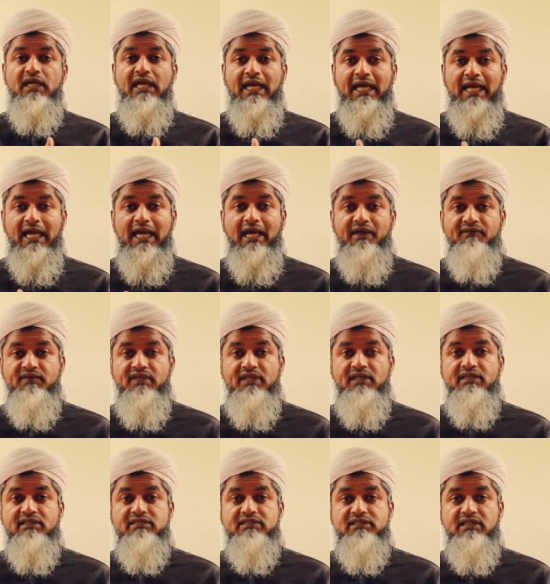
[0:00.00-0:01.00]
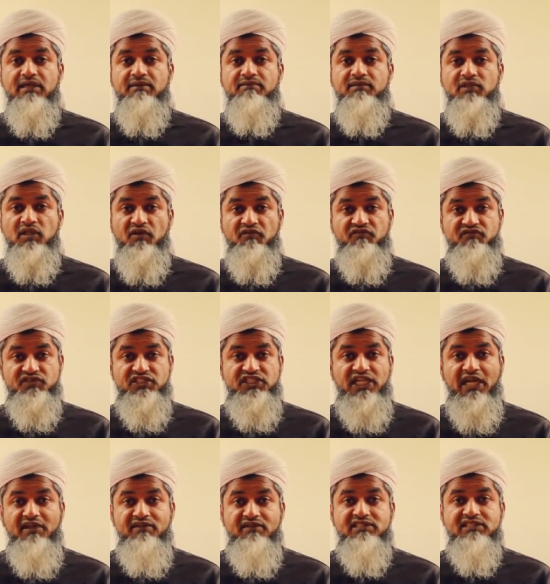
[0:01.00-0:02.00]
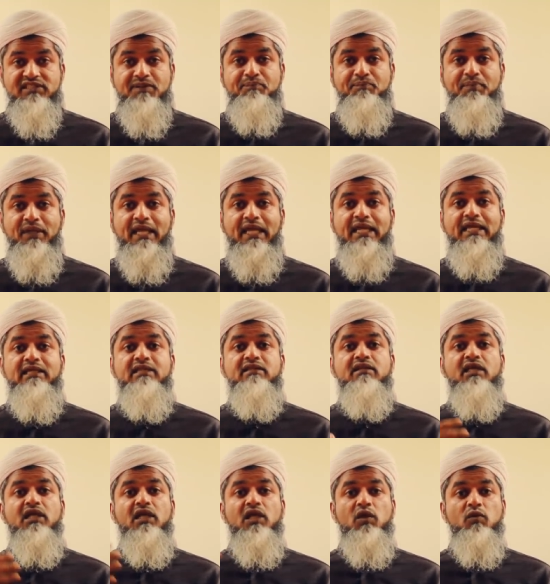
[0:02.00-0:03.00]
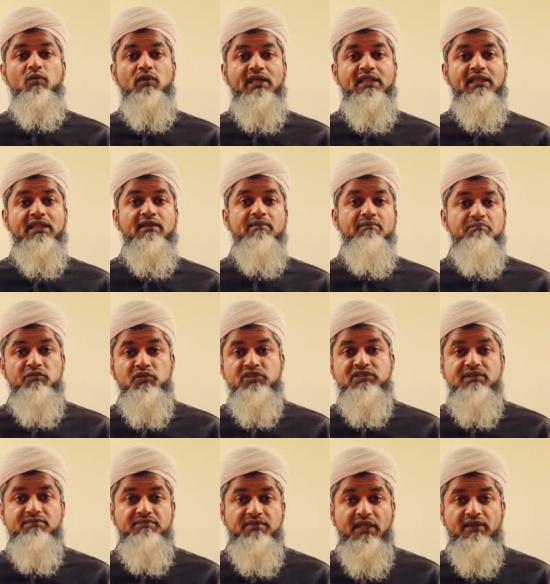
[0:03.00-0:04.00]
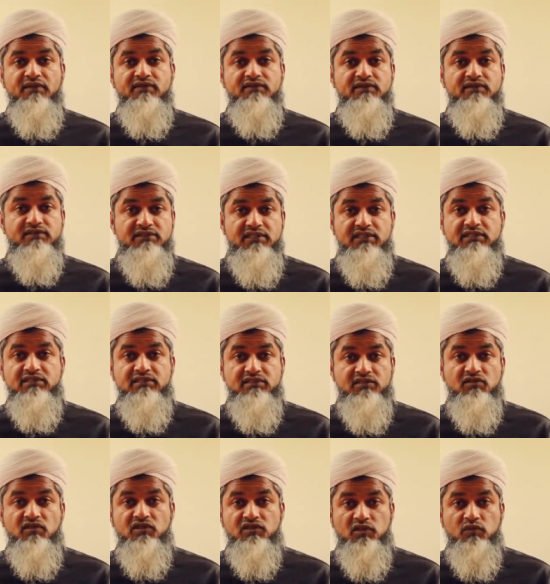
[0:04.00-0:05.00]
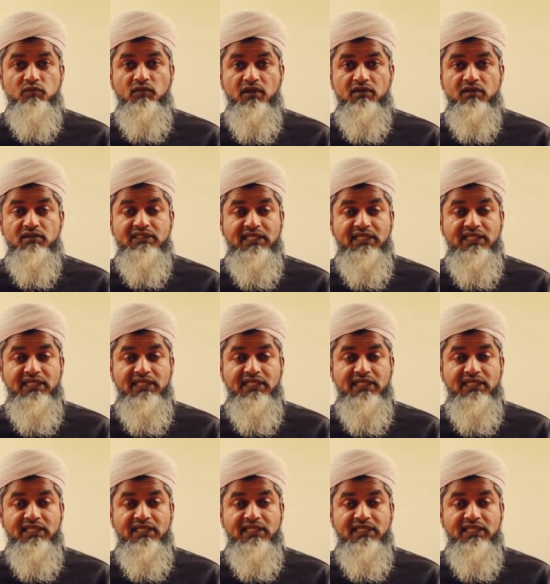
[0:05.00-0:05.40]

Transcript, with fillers: having some, you know, sharing some pain with Muslim brothers and sisters across the world.